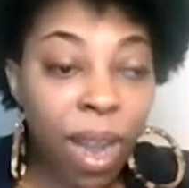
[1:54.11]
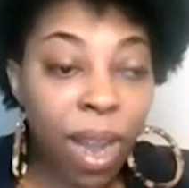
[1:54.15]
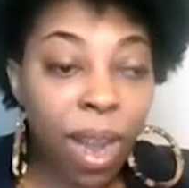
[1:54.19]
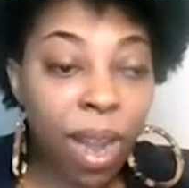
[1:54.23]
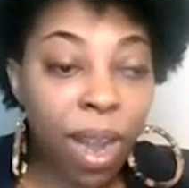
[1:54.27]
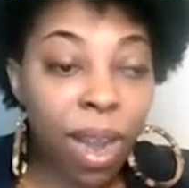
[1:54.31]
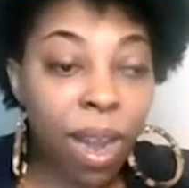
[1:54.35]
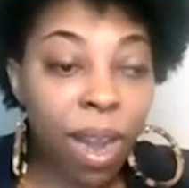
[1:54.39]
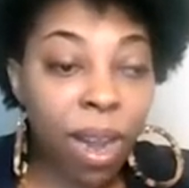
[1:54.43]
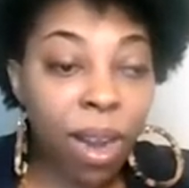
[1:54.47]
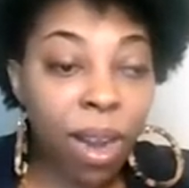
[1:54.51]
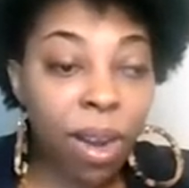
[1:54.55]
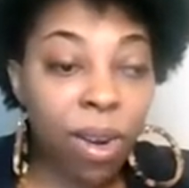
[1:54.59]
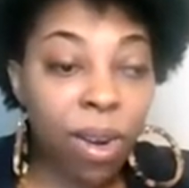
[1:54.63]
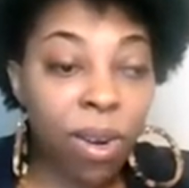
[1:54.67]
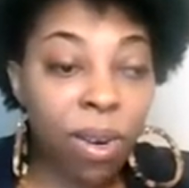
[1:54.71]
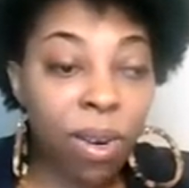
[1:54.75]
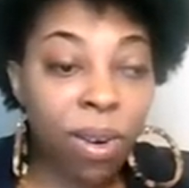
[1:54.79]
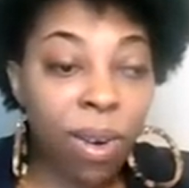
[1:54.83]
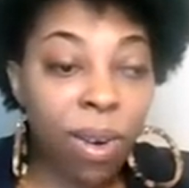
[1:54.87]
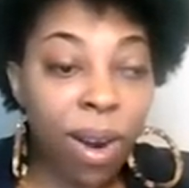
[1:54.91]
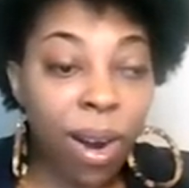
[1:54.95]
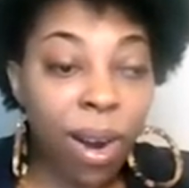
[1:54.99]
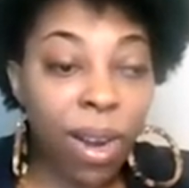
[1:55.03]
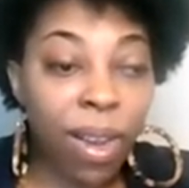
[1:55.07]

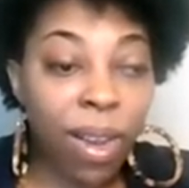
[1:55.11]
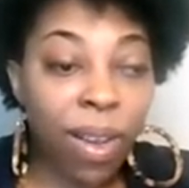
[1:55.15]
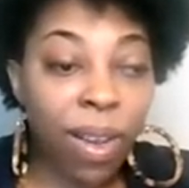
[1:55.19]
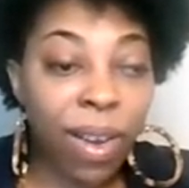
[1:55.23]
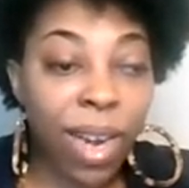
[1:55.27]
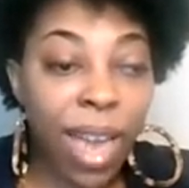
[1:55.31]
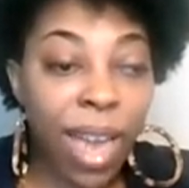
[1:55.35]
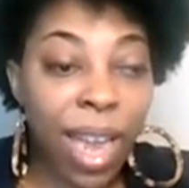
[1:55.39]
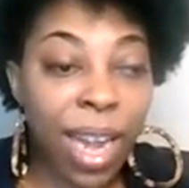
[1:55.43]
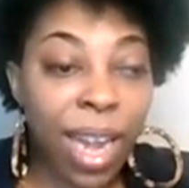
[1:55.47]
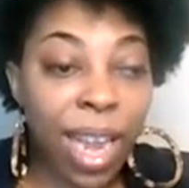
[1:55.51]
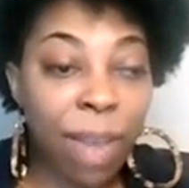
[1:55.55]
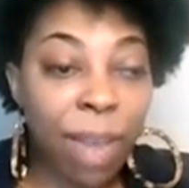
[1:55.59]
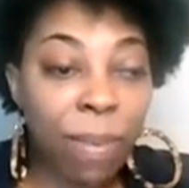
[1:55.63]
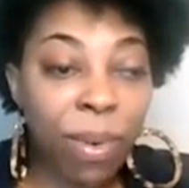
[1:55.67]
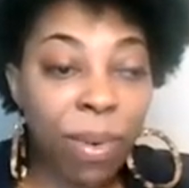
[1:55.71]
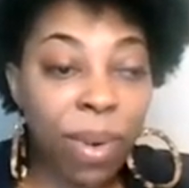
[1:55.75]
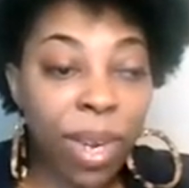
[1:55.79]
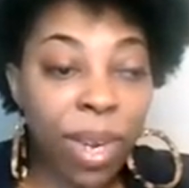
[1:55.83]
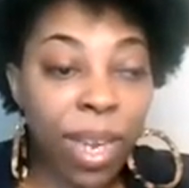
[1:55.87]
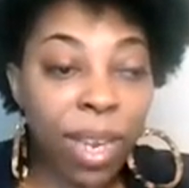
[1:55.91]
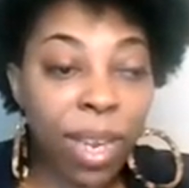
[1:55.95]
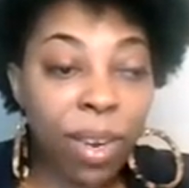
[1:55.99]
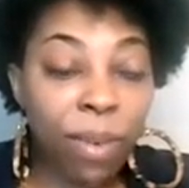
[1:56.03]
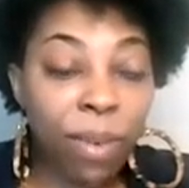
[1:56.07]
Oh, are y'all not able
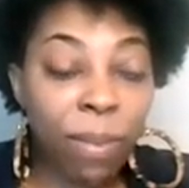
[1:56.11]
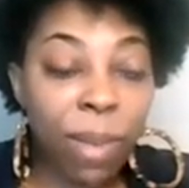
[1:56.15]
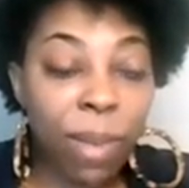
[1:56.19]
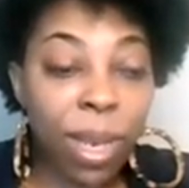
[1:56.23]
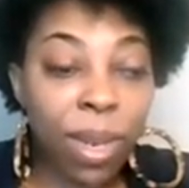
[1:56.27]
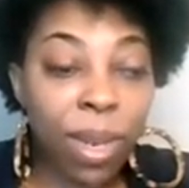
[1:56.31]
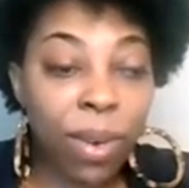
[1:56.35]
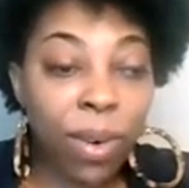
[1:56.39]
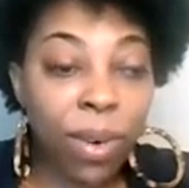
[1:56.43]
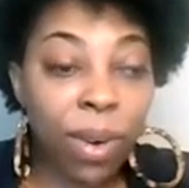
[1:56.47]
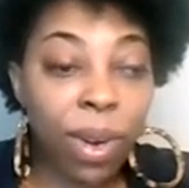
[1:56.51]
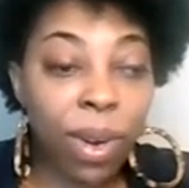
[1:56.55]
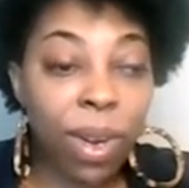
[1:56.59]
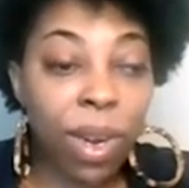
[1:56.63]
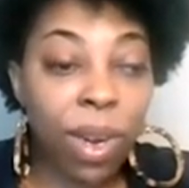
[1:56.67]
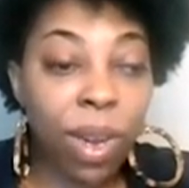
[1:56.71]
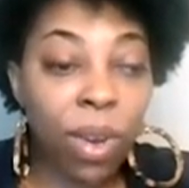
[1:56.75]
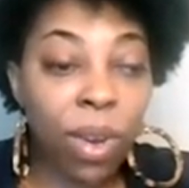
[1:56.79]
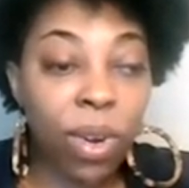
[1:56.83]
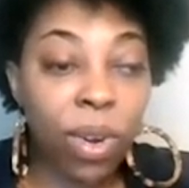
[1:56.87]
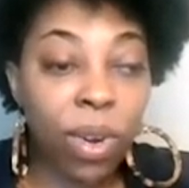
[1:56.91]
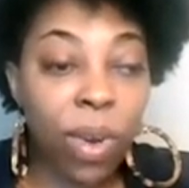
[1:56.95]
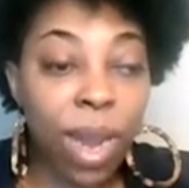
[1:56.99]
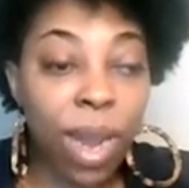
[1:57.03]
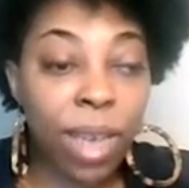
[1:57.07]
to hear me? Or,
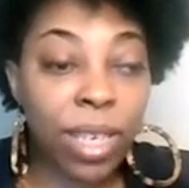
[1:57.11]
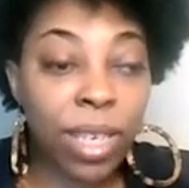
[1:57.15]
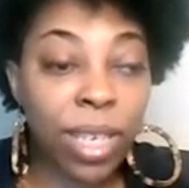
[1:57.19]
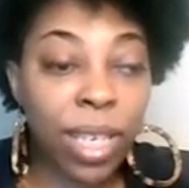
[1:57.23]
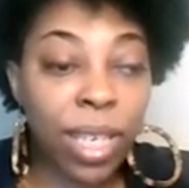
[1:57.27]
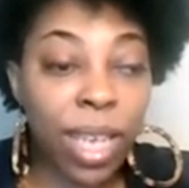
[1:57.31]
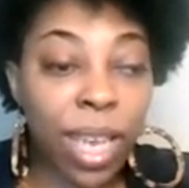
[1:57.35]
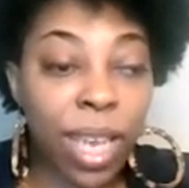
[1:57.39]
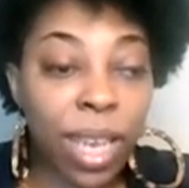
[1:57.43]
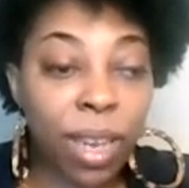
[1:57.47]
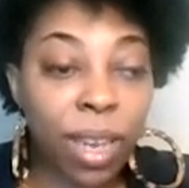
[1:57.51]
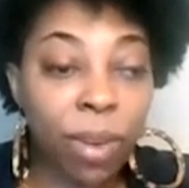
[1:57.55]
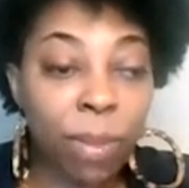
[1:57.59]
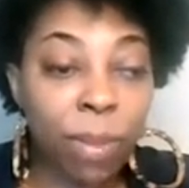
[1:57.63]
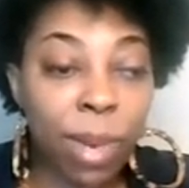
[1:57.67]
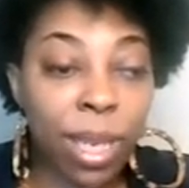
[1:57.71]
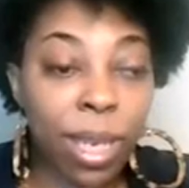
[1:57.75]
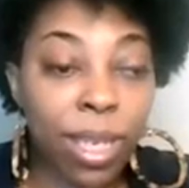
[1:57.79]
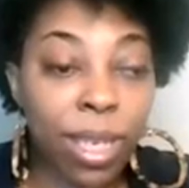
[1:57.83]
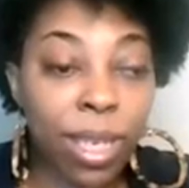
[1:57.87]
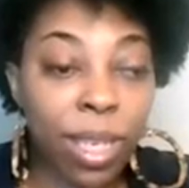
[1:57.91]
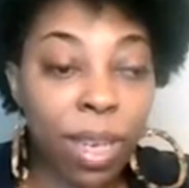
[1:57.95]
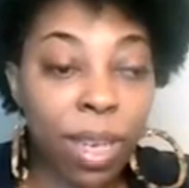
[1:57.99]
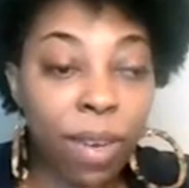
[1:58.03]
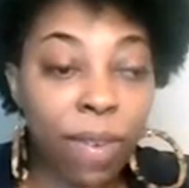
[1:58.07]
oh no, I just can't hear
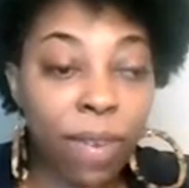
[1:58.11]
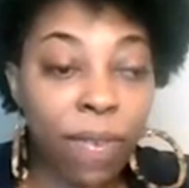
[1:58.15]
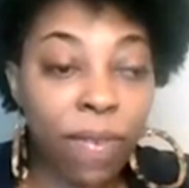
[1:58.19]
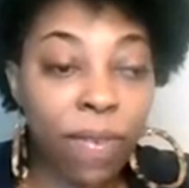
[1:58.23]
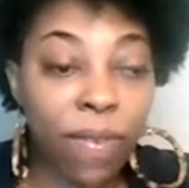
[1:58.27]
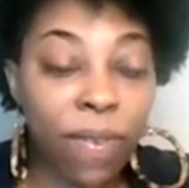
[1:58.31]
myself.